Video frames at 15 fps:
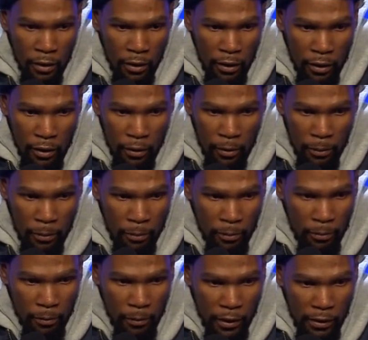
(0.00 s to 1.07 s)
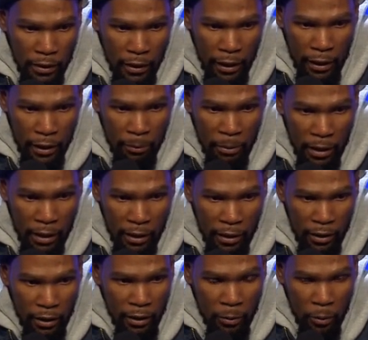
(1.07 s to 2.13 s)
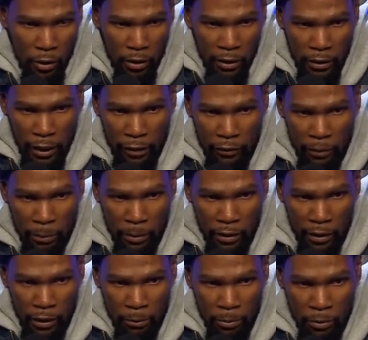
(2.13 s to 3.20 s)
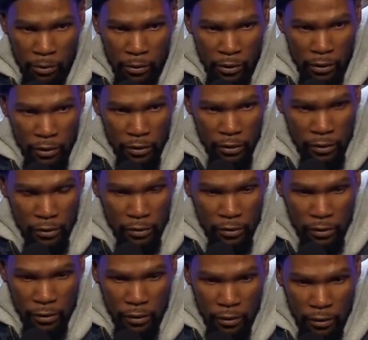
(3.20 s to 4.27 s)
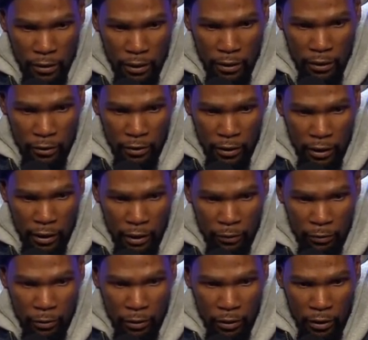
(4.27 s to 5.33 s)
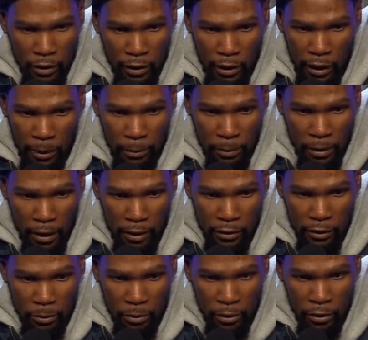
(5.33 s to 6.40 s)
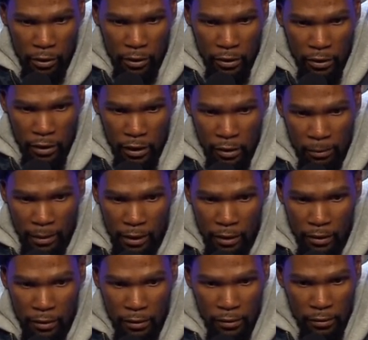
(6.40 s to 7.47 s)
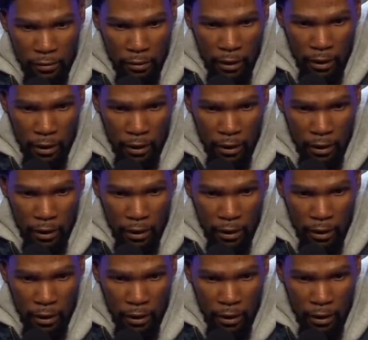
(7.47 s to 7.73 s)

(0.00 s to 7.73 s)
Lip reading: I think anybody in any walk of life could pick up on his love and care for the game of basketball, his teammates,